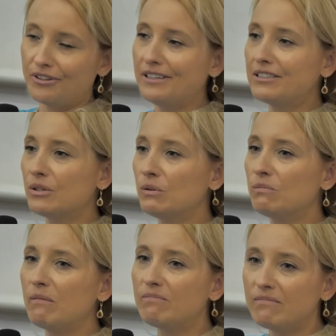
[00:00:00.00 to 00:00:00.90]
Yeah? So
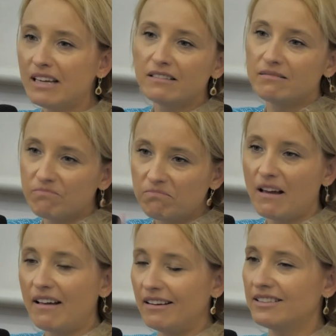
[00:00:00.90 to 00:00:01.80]
that's
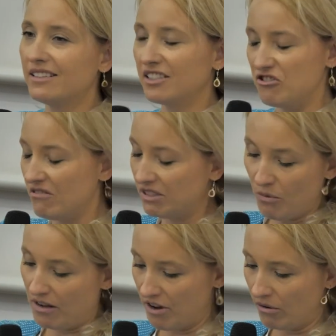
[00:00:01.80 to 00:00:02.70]
is
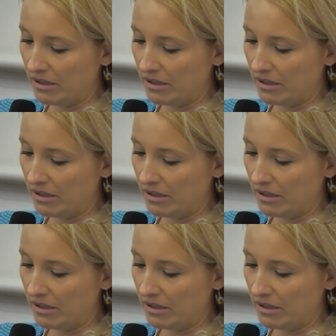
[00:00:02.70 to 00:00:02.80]
well known.